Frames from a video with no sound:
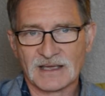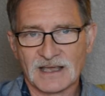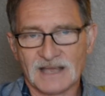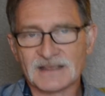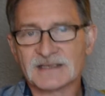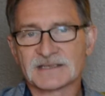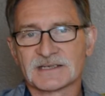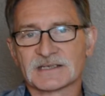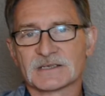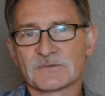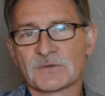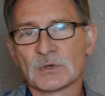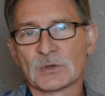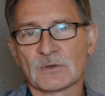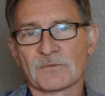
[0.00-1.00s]
and this is
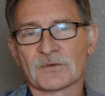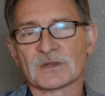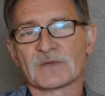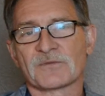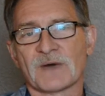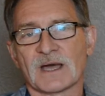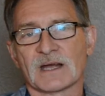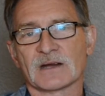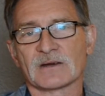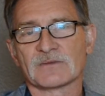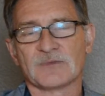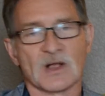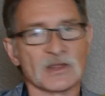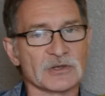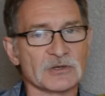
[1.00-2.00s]
Fuel for the Fire,
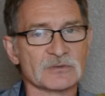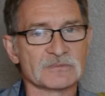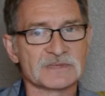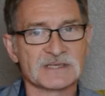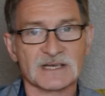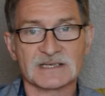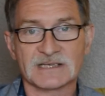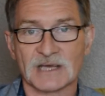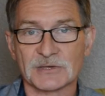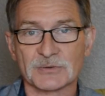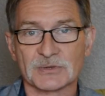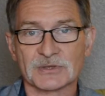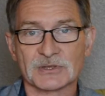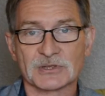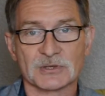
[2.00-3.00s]
volume
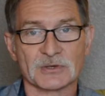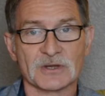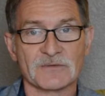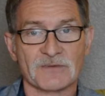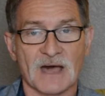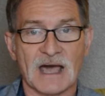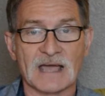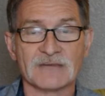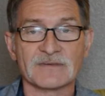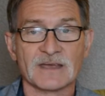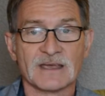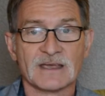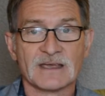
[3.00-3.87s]
635,